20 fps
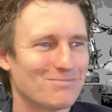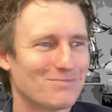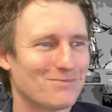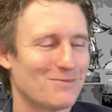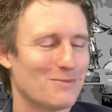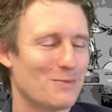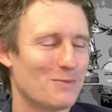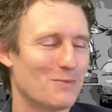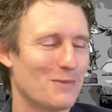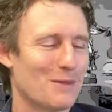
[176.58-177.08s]

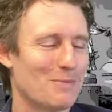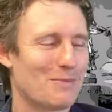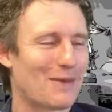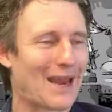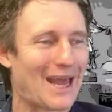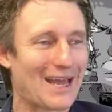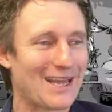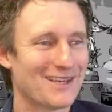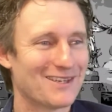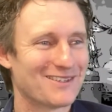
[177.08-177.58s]
a bit
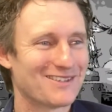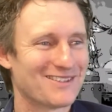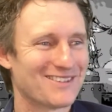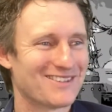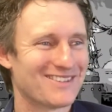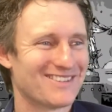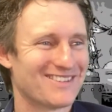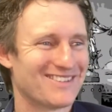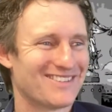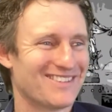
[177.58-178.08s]
bland,
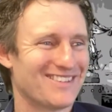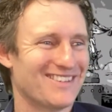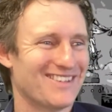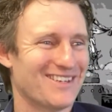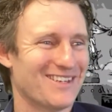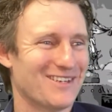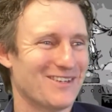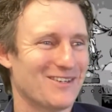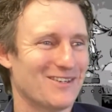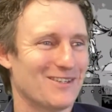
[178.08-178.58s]
you know,
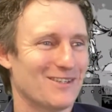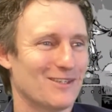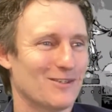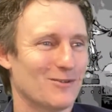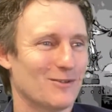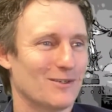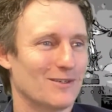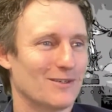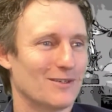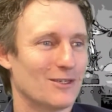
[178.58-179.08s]
and there
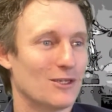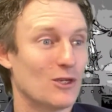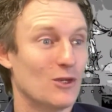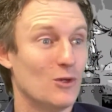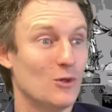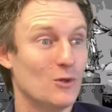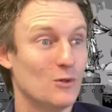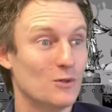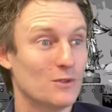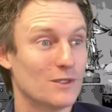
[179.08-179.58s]
were
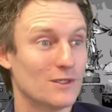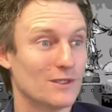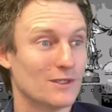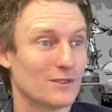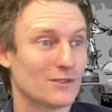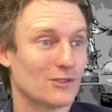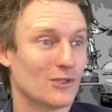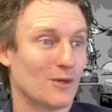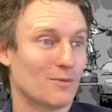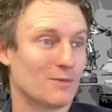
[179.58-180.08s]
queues in the
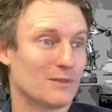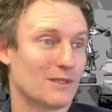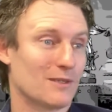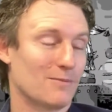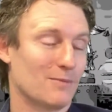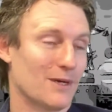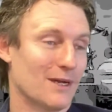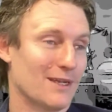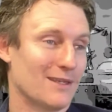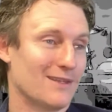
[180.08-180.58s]
shops to
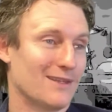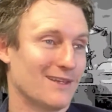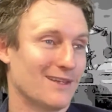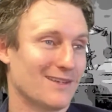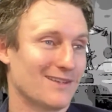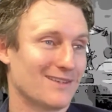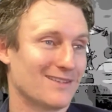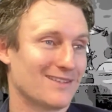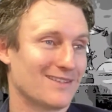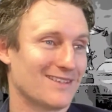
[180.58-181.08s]
buy
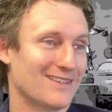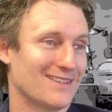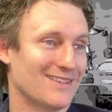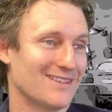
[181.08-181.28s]
things. And